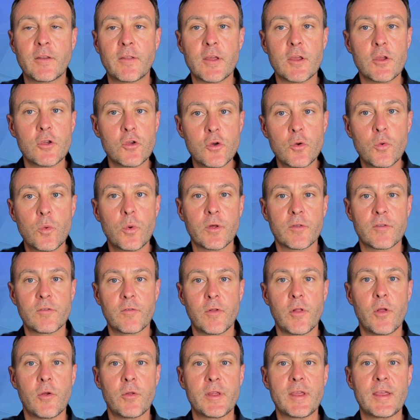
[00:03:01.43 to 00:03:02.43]
that you will
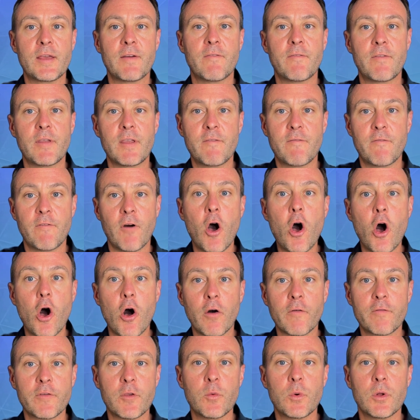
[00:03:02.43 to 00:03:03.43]
slowly
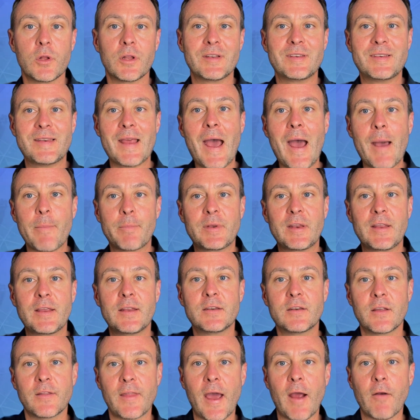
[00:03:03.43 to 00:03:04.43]
evolve, you will adapt
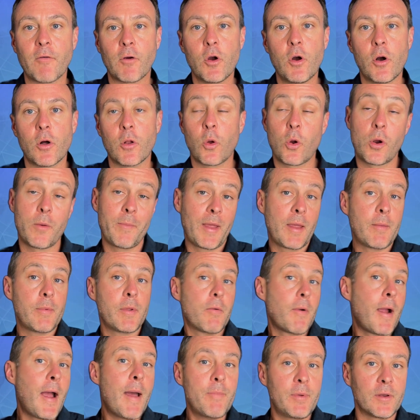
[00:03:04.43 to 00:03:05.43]
into that role, or maybe
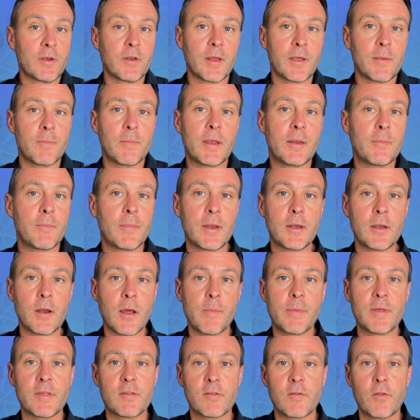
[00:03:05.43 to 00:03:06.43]
rapidly, may
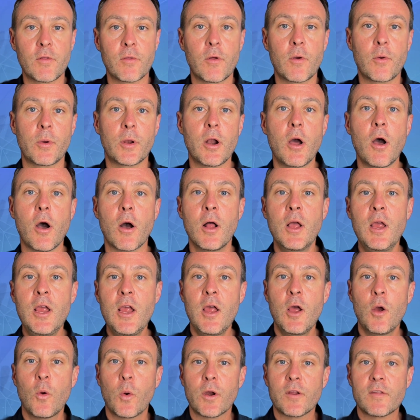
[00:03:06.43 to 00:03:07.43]
not be slow at all.
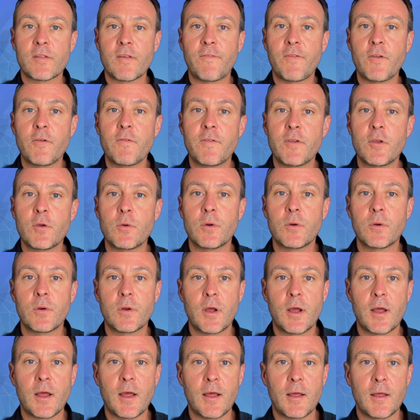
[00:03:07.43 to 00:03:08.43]
Whereas if you view
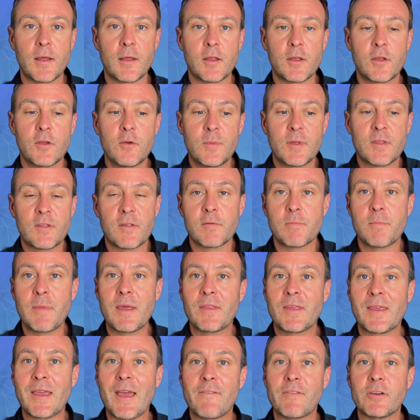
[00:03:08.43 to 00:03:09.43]
humans as
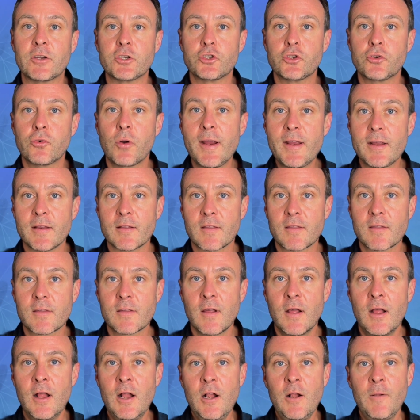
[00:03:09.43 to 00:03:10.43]
mainly having traits,
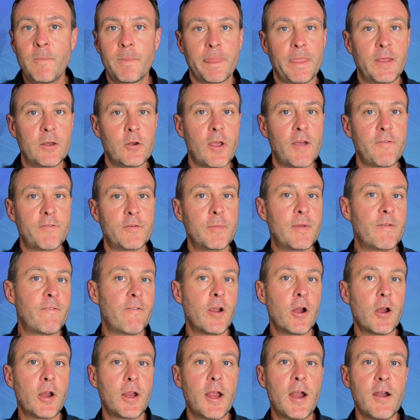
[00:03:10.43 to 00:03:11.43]
then you have to be
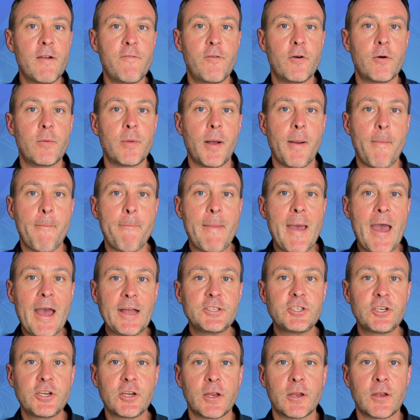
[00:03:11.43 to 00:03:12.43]
very careful about
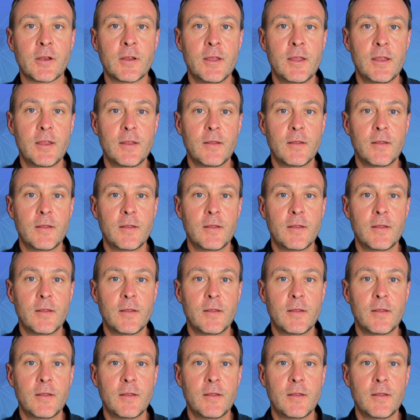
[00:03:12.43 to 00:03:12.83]
matching